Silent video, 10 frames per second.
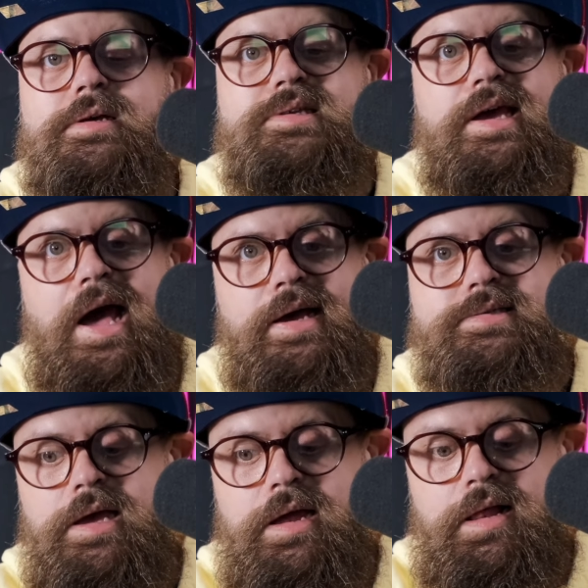I was like, guys,
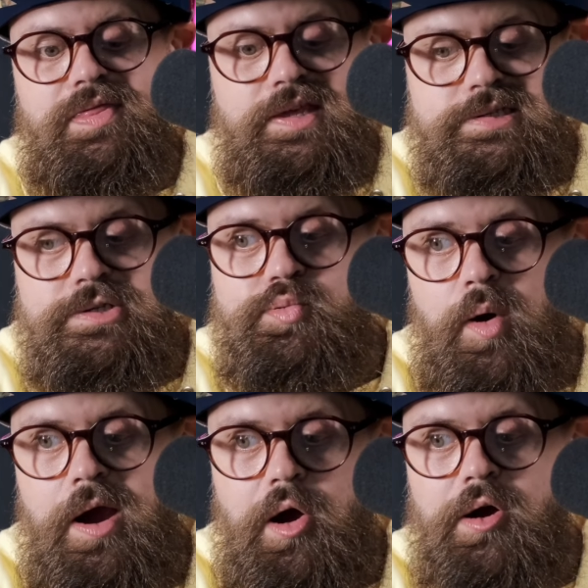this is
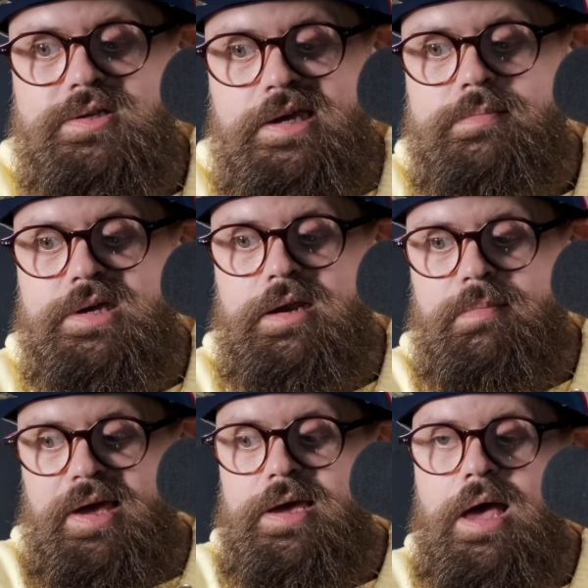where our team's going to
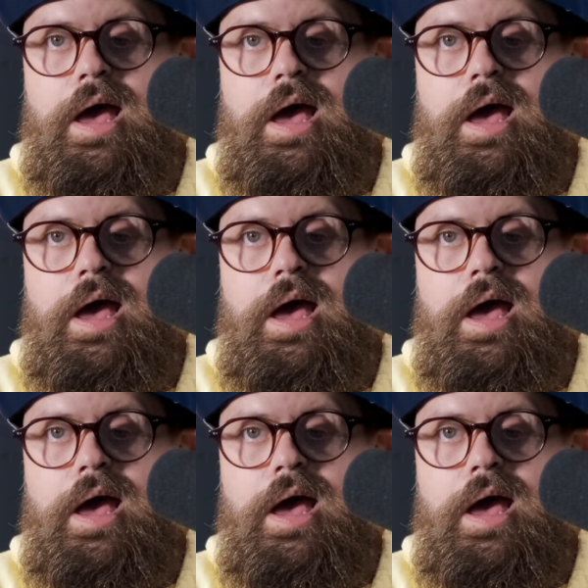be.